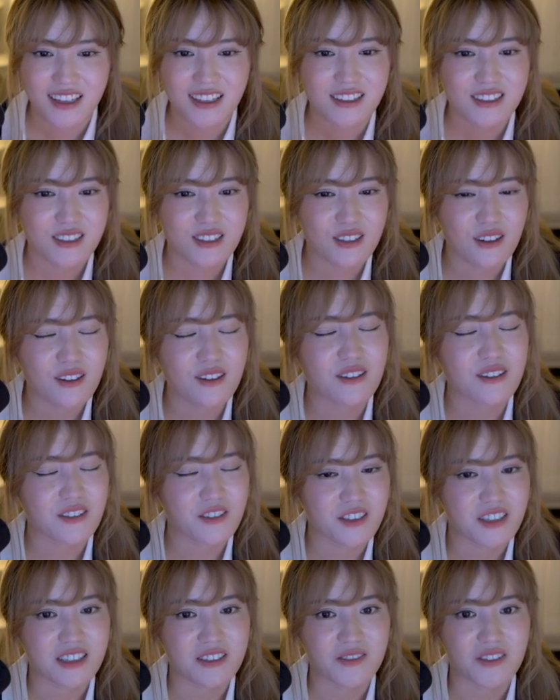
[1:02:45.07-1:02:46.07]
it's so
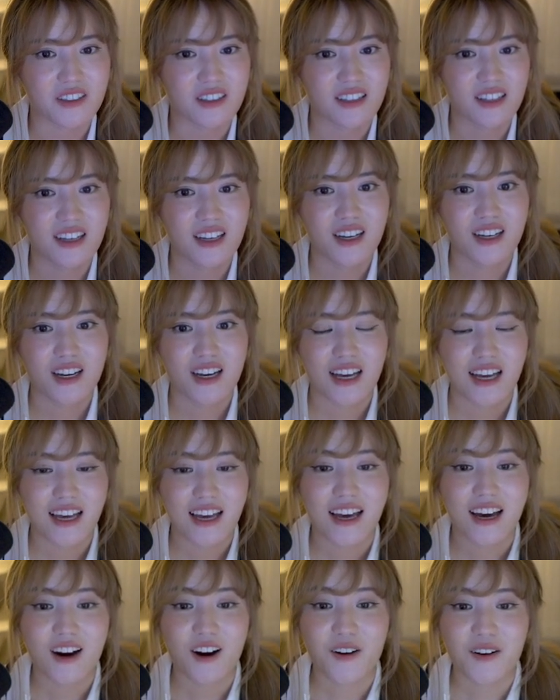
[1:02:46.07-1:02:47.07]
stressful.
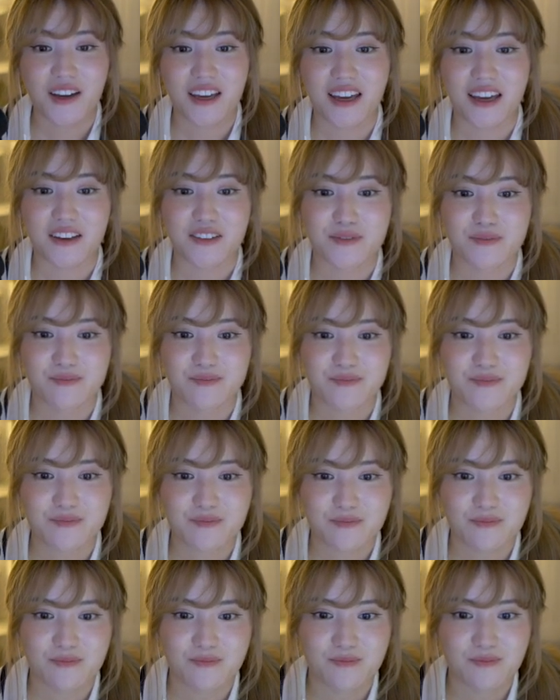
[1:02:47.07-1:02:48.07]
Okay,
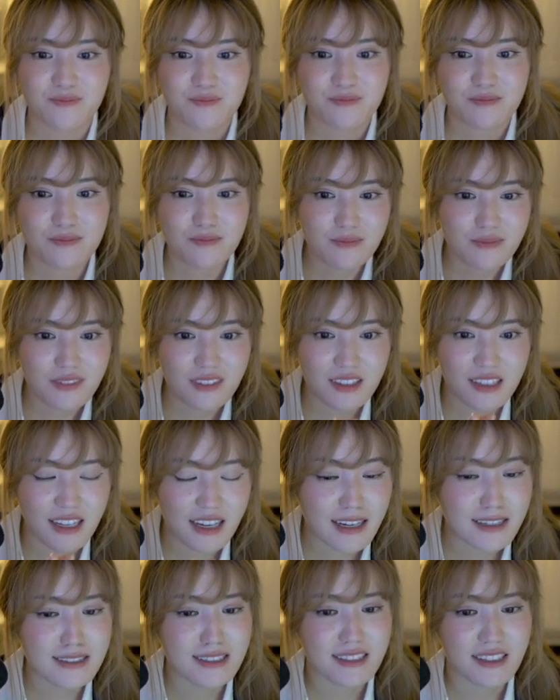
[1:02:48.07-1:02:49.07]

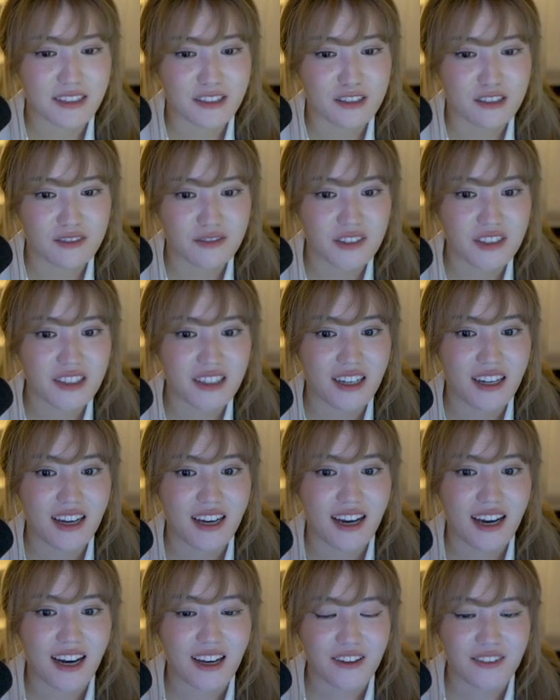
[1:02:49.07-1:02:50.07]
as an introvert,
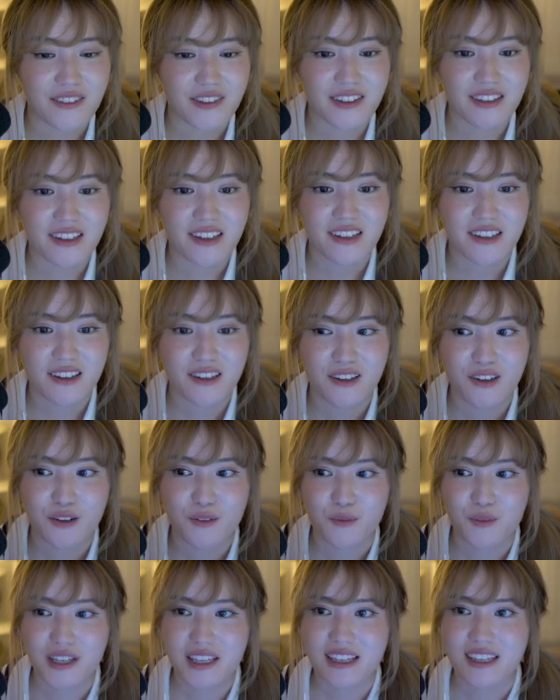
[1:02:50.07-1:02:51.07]
I feel like
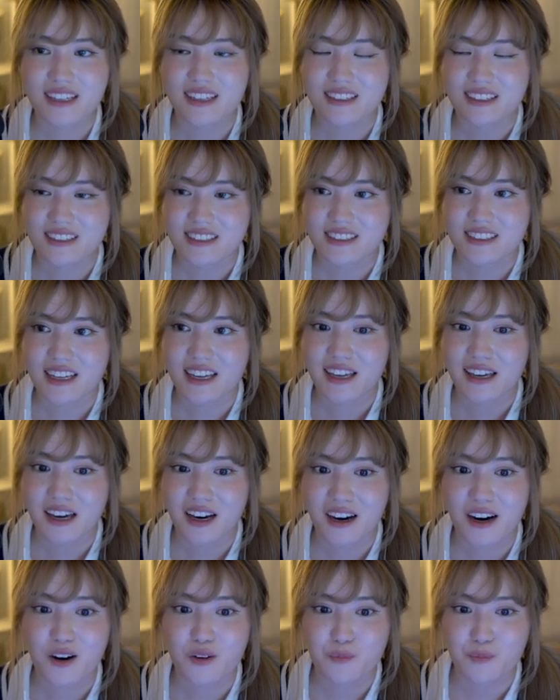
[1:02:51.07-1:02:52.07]
we can say
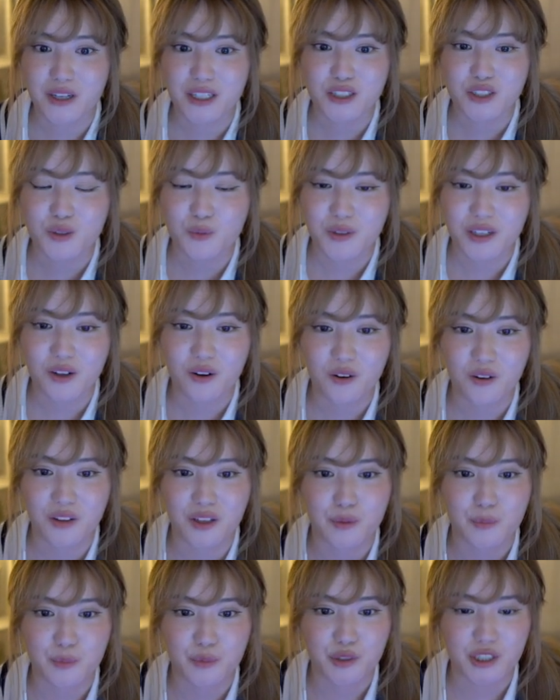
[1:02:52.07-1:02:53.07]
how much we all
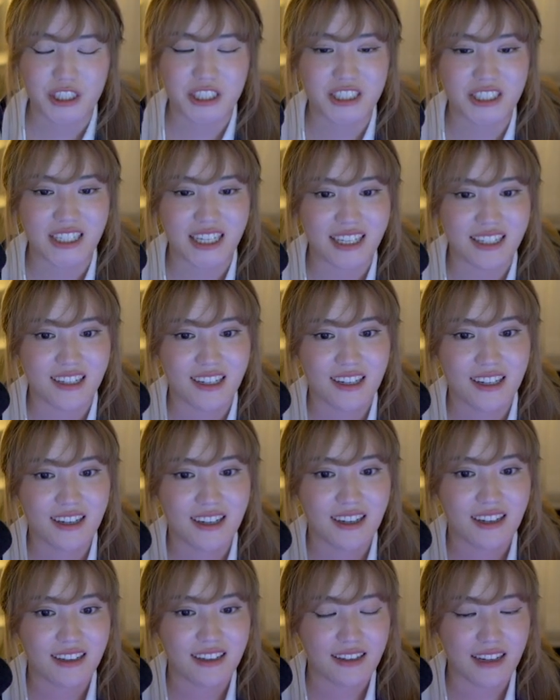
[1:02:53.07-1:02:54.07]
appreciate
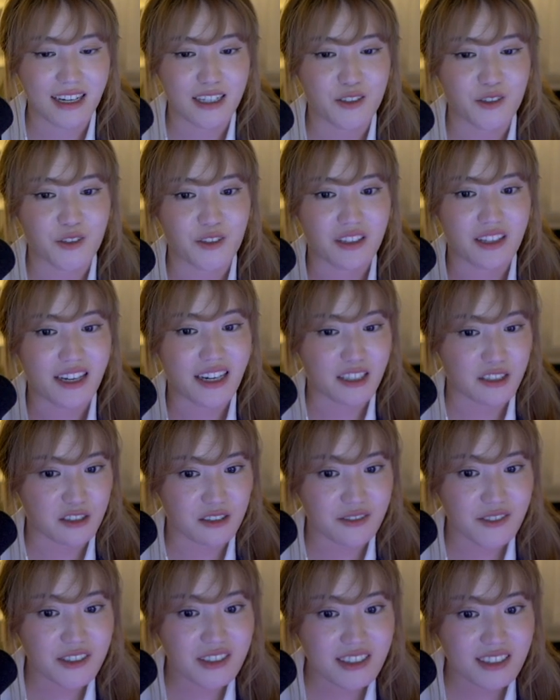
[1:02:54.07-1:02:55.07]
natural
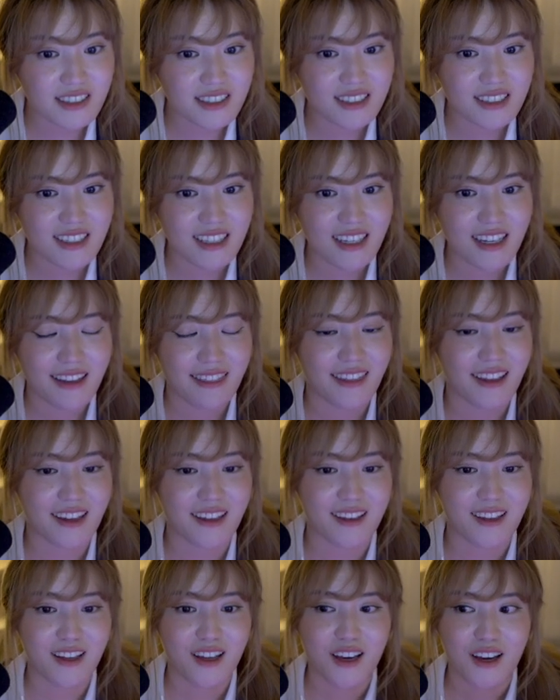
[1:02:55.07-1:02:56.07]
extroverts. Like,